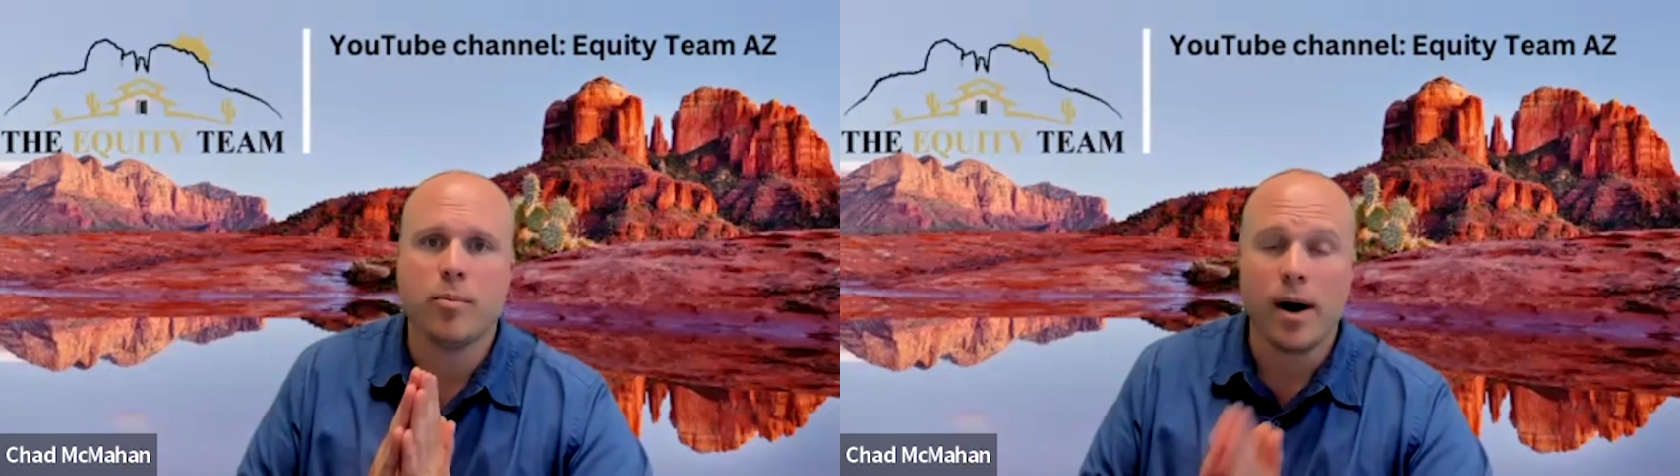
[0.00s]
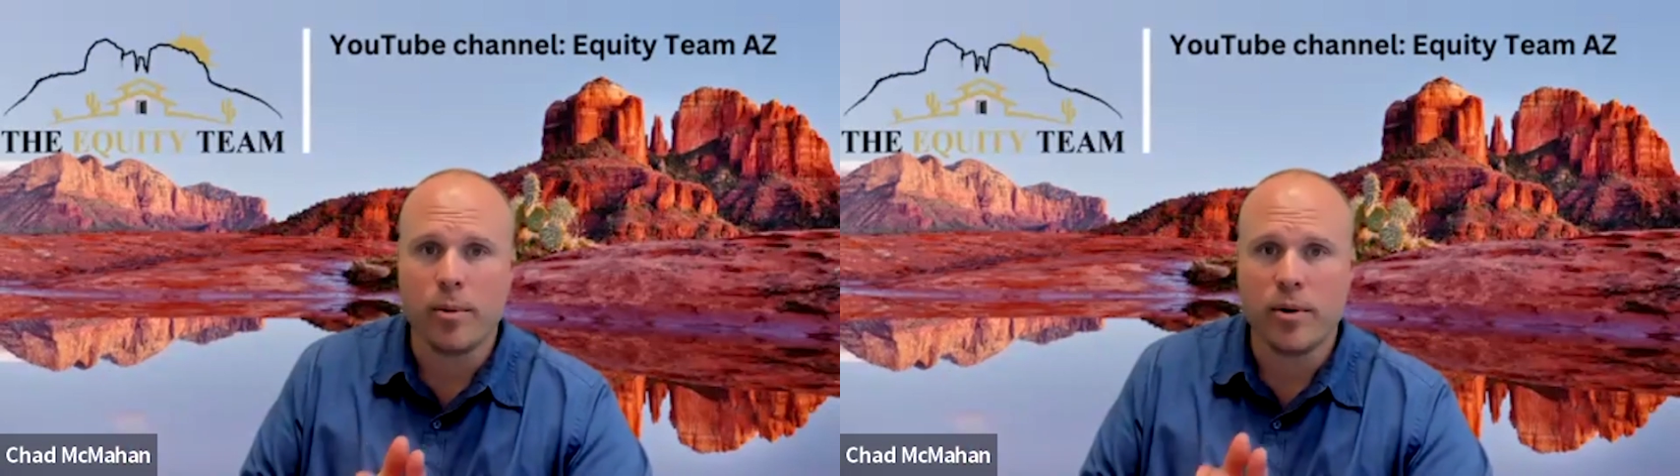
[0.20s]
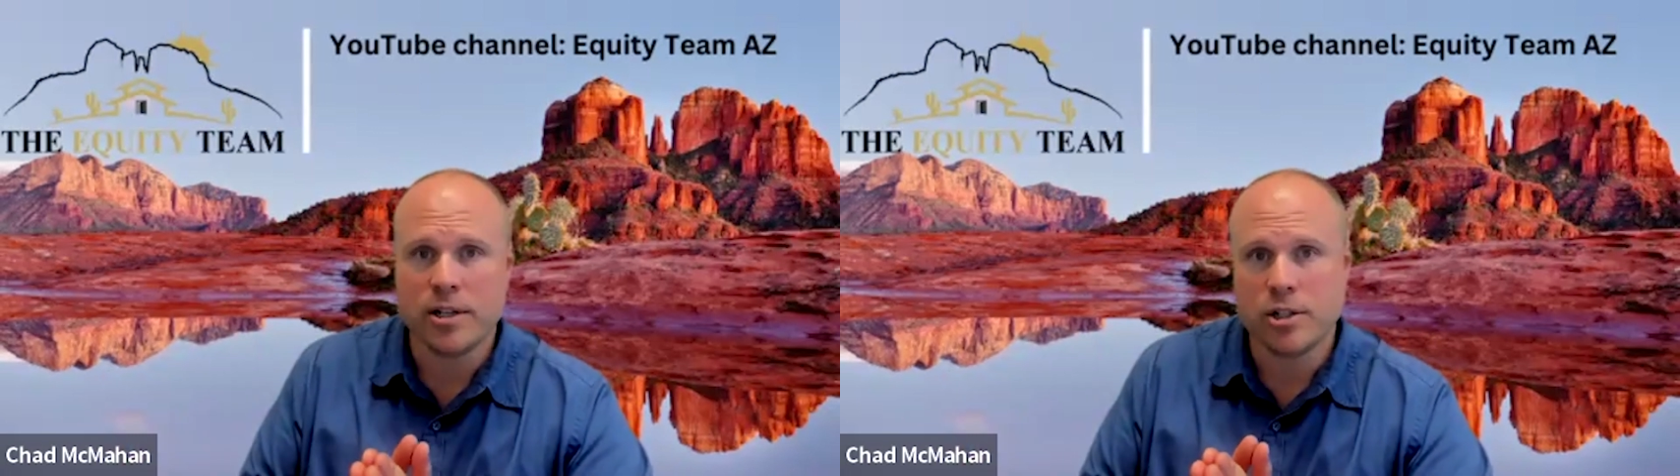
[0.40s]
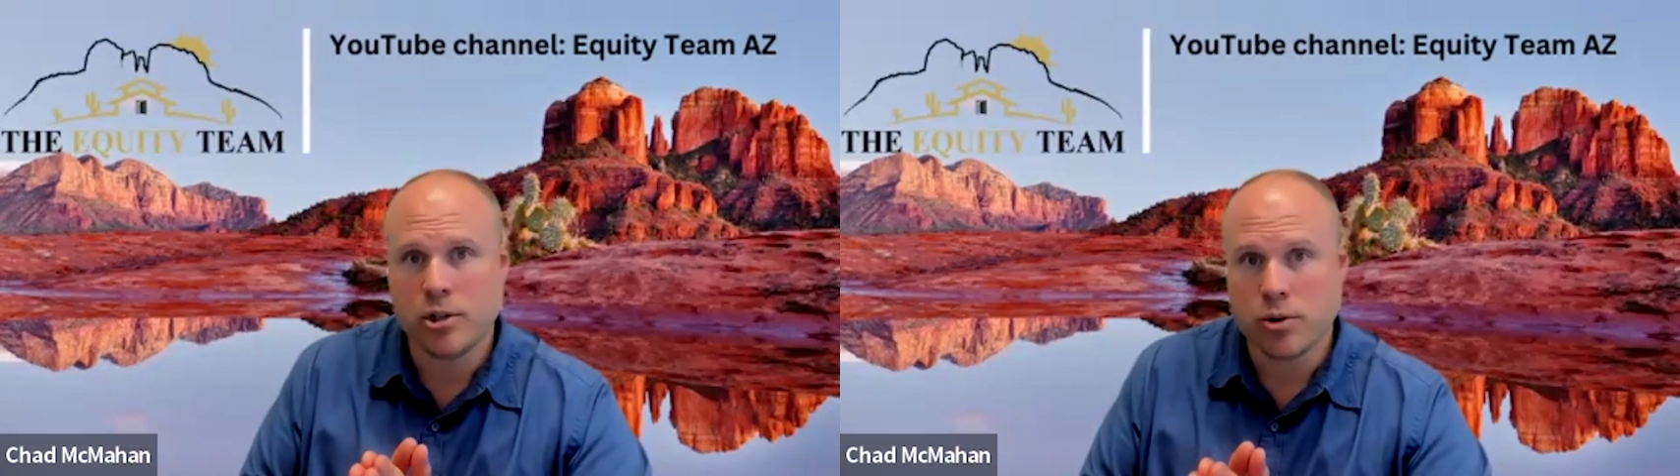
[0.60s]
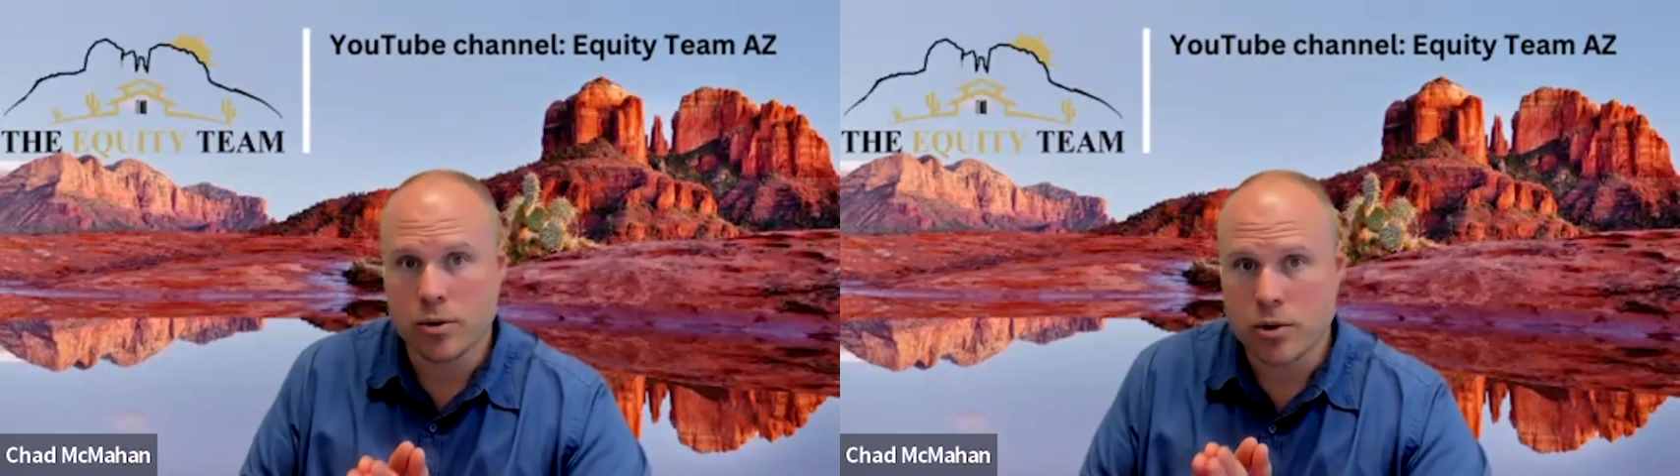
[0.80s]
property as a
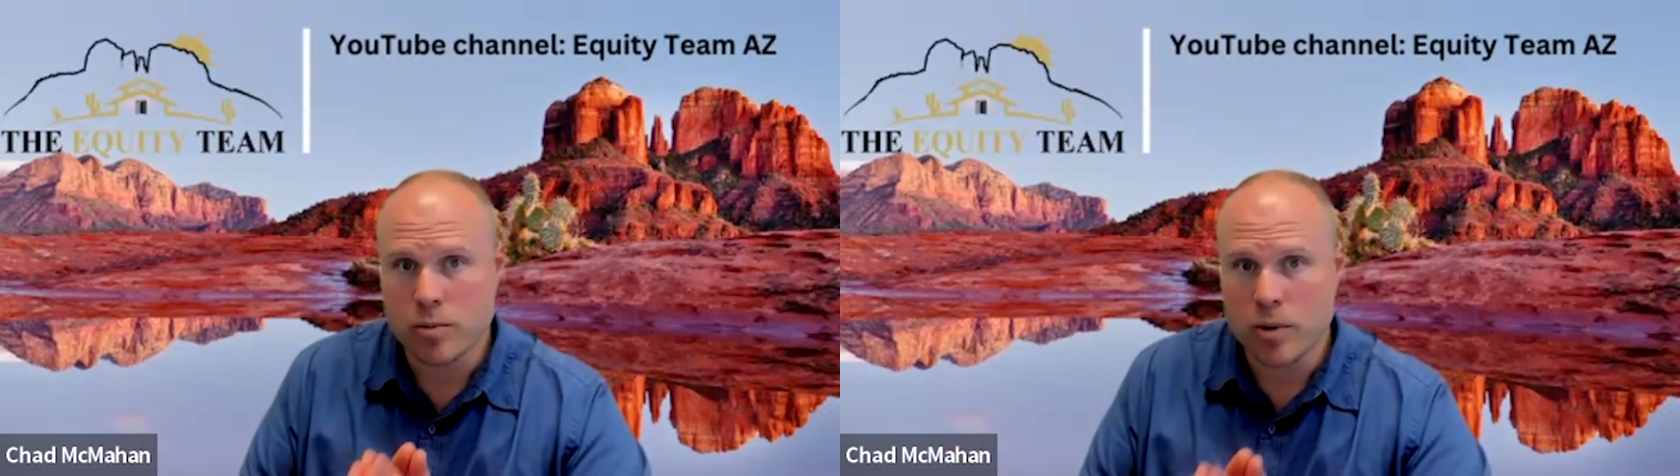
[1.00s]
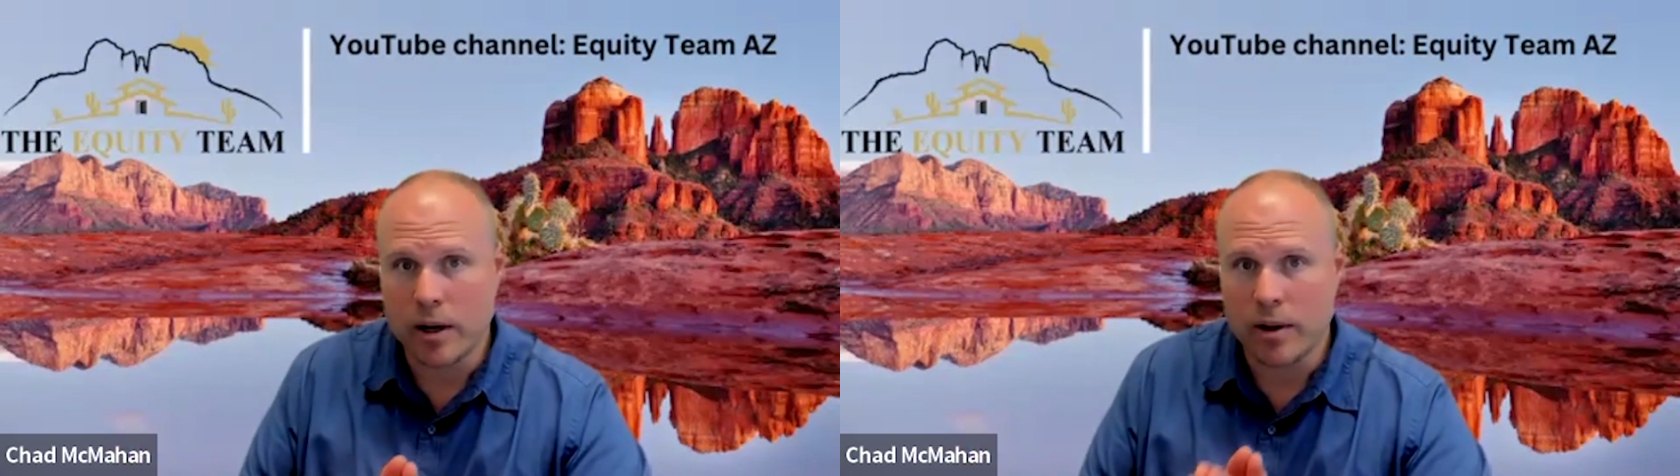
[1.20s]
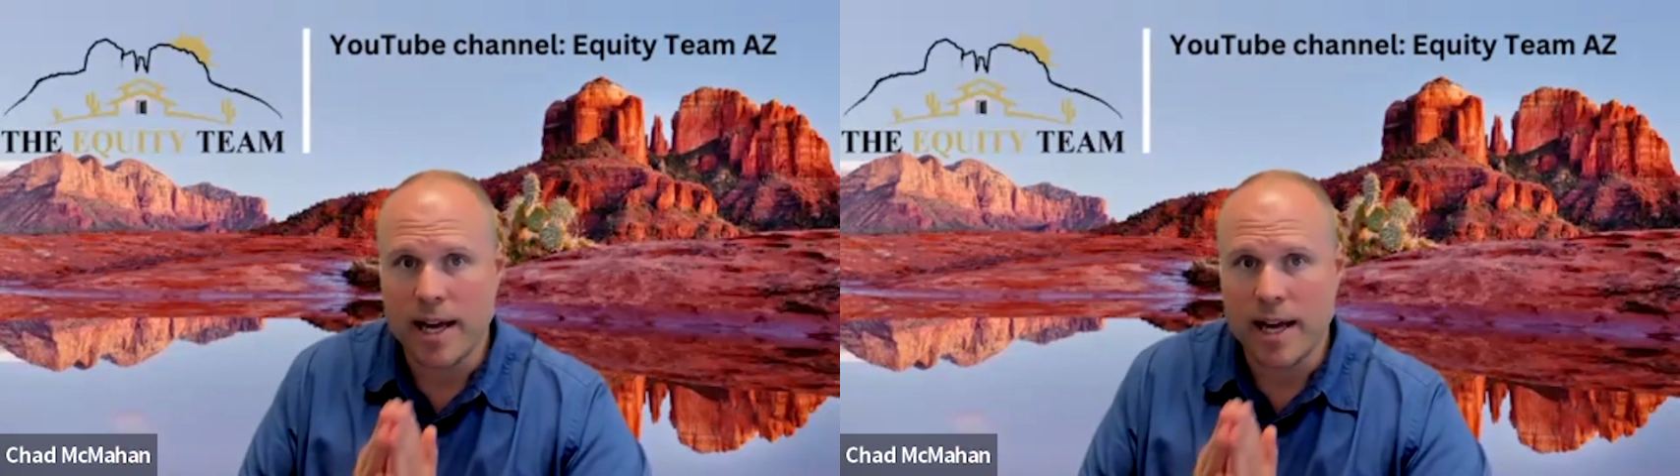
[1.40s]
short-term rental,